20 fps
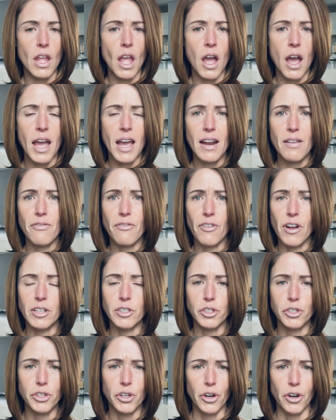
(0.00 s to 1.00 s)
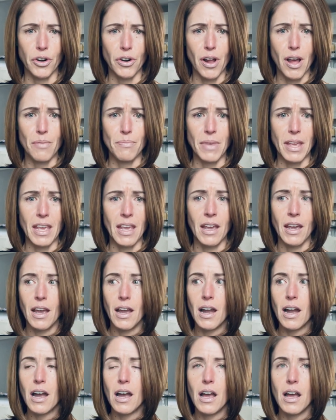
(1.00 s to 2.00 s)
I had friends turn on me,
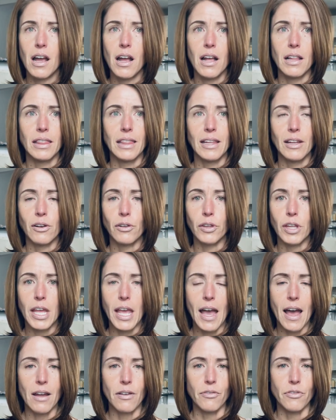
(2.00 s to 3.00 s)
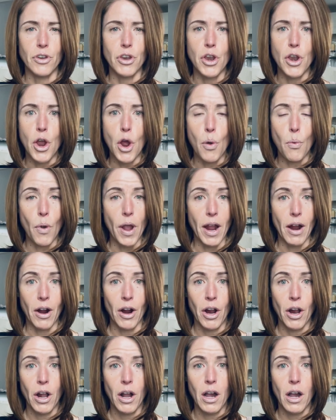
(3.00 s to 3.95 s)
literally out of nowhere.